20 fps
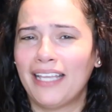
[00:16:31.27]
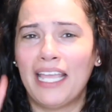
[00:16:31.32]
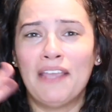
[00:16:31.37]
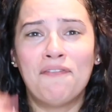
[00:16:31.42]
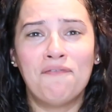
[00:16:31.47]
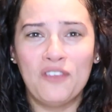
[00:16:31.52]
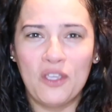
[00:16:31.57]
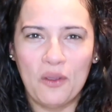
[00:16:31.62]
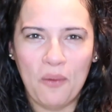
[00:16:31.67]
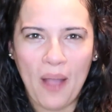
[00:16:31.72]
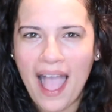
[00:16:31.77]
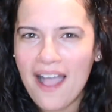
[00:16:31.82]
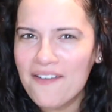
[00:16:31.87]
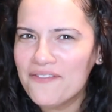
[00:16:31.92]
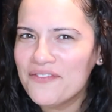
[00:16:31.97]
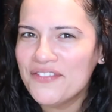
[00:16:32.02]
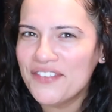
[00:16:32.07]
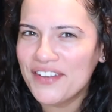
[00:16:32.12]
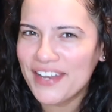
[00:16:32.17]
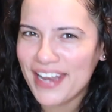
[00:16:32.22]
if you
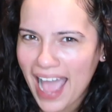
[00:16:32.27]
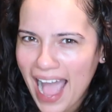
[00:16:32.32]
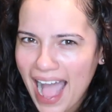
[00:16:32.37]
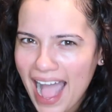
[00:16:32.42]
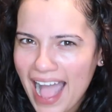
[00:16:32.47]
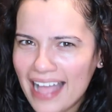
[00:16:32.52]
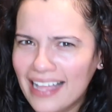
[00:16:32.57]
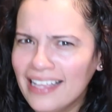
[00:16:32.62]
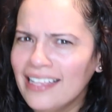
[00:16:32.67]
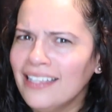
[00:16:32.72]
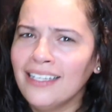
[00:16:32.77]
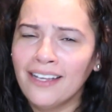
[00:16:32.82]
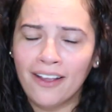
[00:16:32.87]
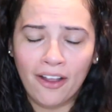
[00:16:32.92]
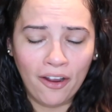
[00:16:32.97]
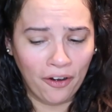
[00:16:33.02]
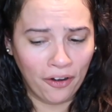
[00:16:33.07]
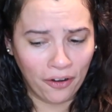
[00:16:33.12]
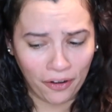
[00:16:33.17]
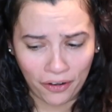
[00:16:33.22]
have not
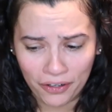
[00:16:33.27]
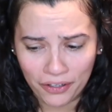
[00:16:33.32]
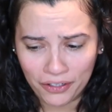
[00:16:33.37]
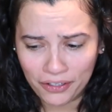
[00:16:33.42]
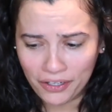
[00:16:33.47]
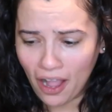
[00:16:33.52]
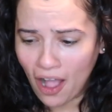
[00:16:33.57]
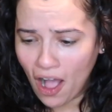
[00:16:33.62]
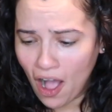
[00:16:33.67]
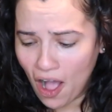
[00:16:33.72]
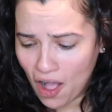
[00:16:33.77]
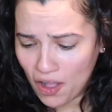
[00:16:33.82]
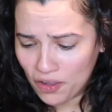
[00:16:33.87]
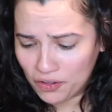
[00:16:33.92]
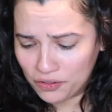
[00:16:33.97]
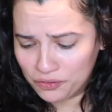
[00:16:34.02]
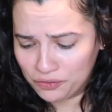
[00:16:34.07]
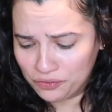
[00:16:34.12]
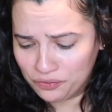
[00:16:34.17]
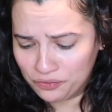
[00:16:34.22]
heard
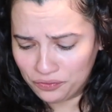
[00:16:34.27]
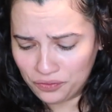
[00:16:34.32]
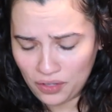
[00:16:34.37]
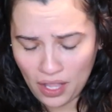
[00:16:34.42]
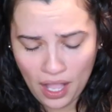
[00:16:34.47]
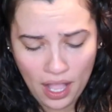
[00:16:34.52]
of